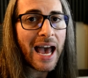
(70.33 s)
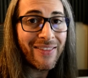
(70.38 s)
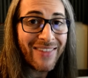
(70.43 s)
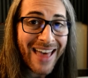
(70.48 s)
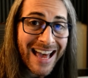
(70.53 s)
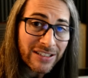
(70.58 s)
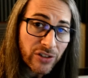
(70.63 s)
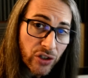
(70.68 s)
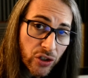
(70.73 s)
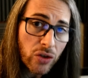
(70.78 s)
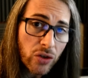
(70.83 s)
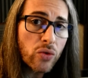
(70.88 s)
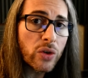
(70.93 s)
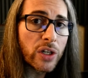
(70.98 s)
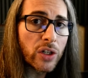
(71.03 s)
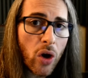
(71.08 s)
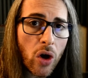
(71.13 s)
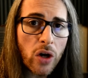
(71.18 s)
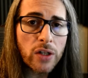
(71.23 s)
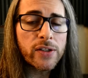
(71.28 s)
And that too
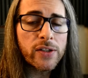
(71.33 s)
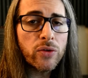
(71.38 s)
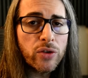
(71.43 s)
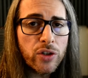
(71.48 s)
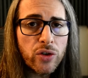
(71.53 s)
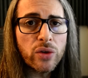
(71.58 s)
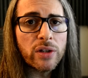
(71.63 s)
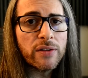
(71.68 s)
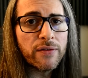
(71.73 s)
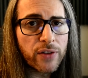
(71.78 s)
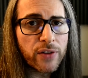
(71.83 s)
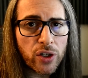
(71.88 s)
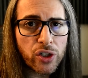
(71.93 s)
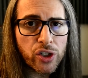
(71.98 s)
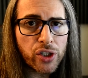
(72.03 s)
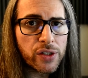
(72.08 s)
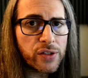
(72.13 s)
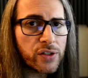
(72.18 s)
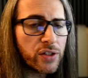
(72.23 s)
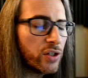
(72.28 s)
can also do
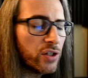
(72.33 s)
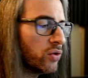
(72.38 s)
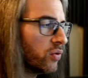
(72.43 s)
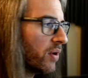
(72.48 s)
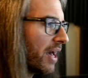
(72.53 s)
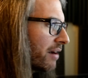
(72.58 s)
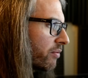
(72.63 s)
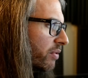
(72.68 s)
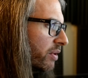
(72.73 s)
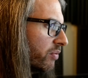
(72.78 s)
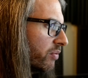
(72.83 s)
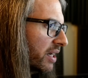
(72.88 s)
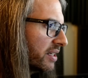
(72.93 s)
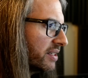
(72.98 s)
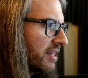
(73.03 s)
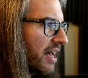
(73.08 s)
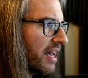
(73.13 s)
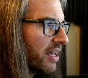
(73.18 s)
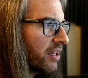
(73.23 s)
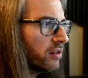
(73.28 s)
conversions to
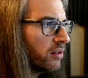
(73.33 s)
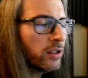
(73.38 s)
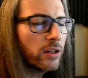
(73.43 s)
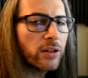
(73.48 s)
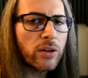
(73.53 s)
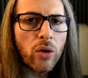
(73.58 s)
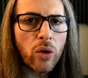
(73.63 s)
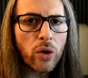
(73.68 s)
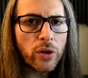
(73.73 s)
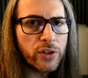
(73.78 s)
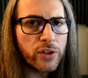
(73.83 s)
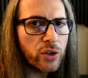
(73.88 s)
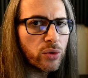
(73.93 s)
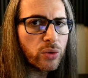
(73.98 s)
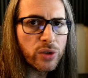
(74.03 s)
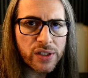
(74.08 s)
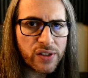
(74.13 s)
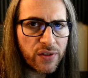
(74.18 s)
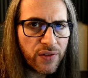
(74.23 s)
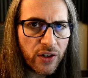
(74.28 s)
equi-rectangular or
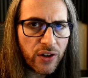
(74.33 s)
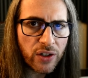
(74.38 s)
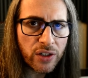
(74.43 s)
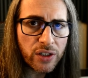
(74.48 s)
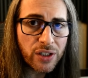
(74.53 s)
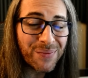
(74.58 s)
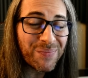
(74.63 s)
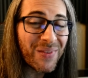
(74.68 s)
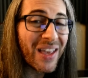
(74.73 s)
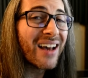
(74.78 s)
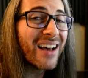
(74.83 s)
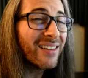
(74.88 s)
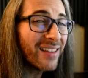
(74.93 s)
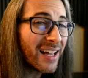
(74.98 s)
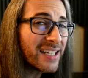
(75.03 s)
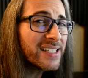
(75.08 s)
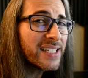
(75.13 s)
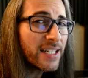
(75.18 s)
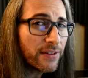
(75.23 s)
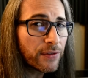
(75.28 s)
dual spherical,
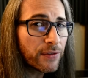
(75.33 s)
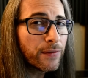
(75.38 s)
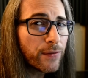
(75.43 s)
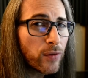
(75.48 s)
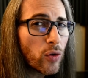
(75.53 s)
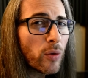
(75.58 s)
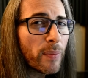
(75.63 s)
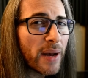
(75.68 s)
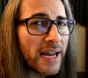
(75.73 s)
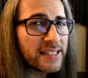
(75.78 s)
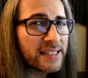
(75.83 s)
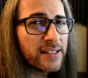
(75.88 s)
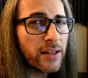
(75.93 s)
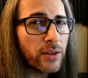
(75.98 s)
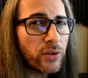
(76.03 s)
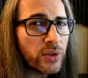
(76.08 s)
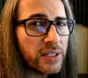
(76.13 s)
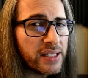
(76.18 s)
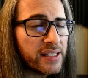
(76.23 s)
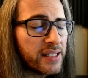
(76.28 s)
lots of different formats
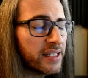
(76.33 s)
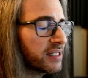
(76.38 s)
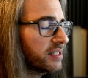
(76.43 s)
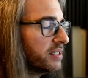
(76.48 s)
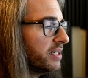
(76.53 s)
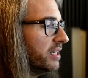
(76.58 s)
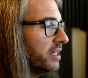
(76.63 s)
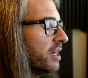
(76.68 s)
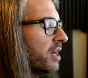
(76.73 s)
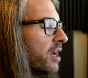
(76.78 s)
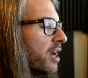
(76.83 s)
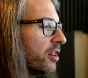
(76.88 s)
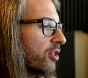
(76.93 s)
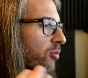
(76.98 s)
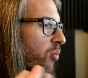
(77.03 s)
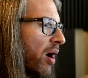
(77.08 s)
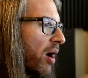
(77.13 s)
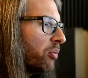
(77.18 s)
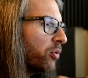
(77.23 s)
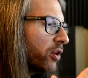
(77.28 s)
in 360.
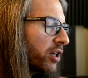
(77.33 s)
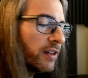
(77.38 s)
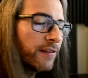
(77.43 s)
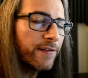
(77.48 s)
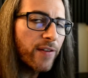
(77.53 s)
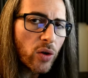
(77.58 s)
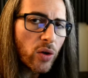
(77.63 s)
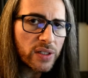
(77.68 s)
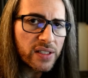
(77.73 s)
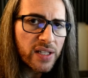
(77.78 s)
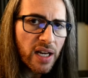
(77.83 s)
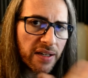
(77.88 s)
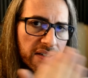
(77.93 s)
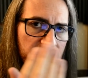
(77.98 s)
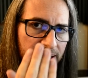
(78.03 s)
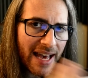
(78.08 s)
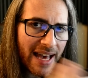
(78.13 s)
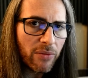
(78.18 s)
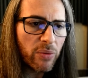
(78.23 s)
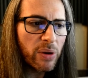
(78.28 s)
The one we're gonna focus on
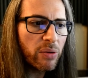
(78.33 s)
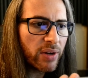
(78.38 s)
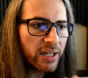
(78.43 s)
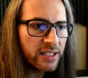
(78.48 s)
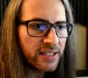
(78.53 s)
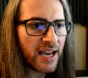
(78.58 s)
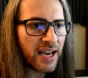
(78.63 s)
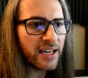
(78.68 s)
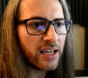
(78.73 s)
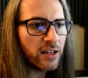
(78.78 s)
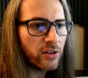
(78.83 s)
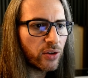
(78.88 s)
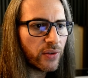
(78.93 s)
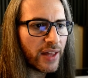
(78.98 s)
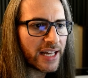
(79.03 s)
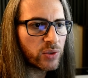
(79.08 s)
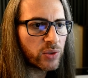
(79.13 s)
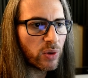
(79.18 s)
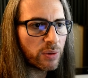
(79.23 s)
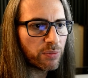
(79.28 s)
is equi-rectangular.
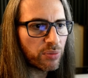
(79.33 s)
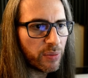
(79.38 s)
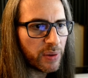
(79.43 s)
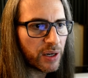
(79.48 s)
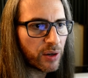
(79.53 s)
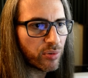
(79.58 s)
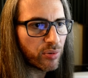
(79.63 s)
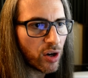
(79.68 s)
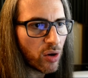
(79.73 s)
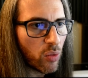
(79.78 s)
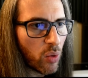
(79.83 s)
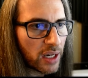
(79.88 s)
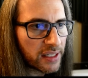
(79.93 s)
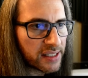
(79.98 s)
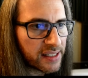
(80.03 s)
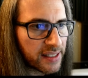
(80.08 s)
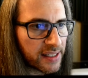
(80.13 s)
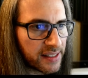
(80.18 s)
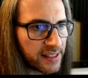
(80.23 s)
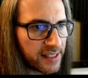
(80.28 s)
That's what Premiere Pro
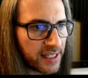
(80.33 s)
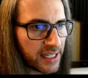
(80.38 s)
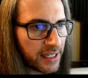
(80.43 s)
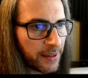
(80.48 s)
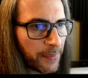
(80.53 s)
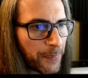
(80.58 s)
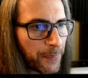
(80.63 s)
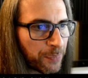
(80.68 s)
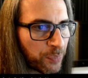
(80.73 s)
wants to see.